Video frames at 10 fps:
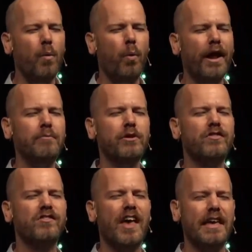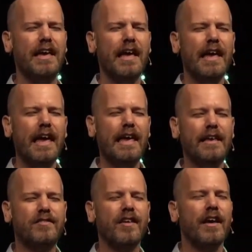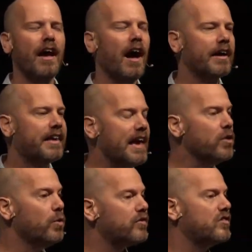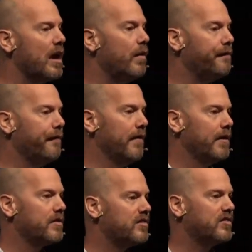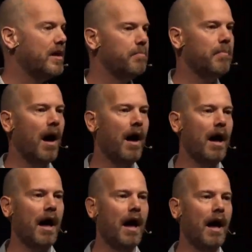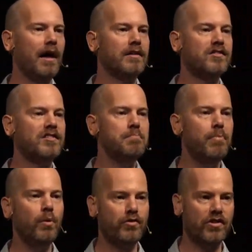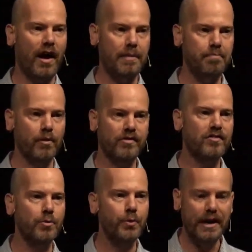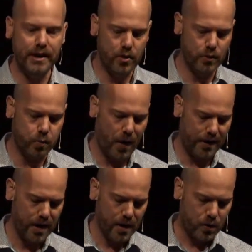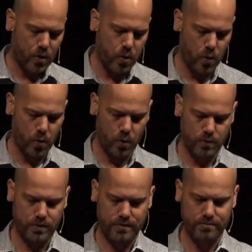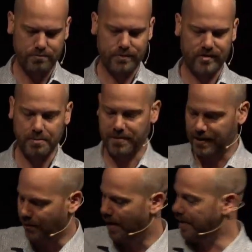what I would say is get yourself some symbols type books. There's a really good one called something or